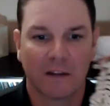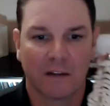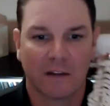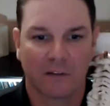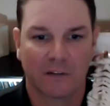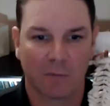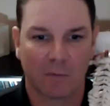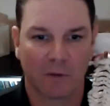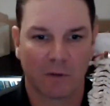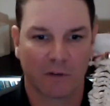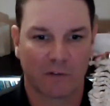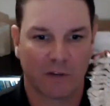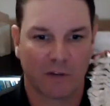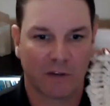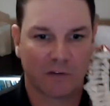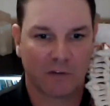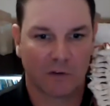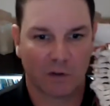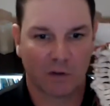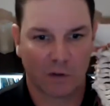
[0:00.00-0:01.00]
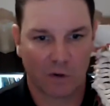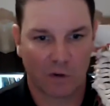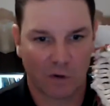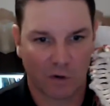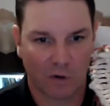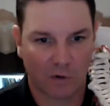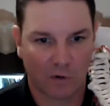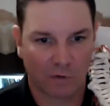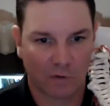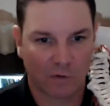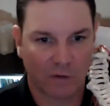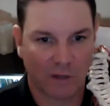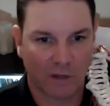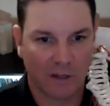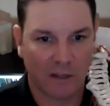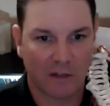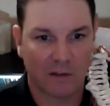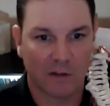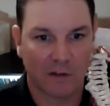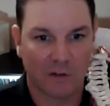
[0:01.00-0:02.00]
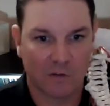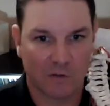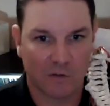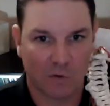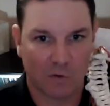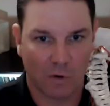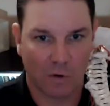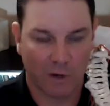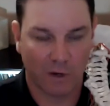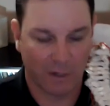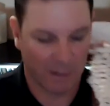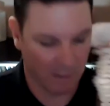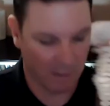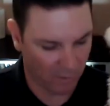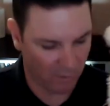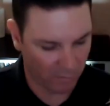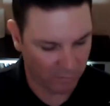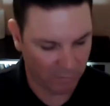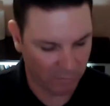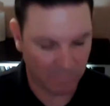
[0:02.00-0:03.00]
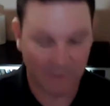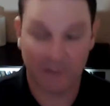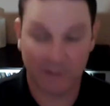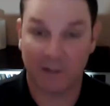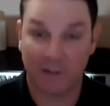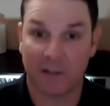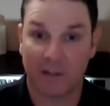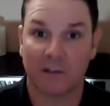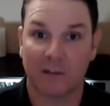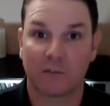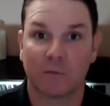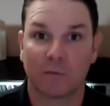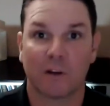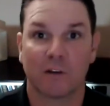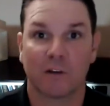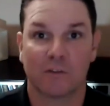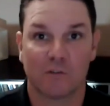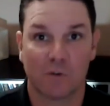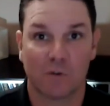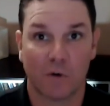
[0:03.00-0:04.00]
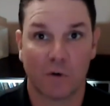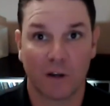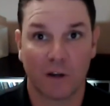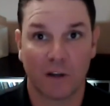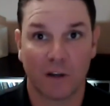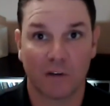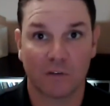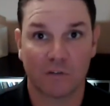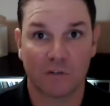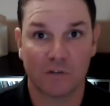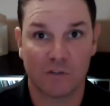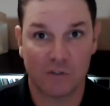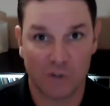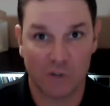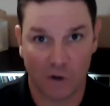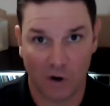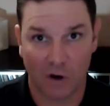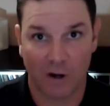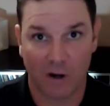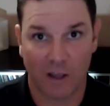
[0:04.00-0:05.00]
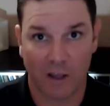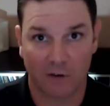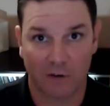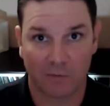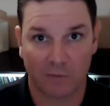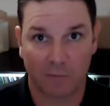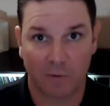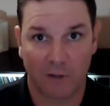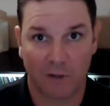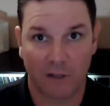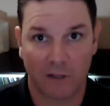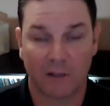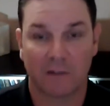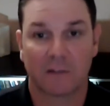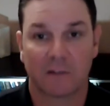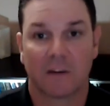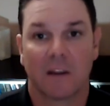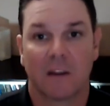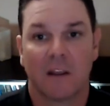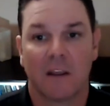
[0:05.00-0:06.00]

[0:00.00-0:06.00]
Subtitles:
Subluxation occurs in the joint, and ultimately it's when a joint is jarred out of place.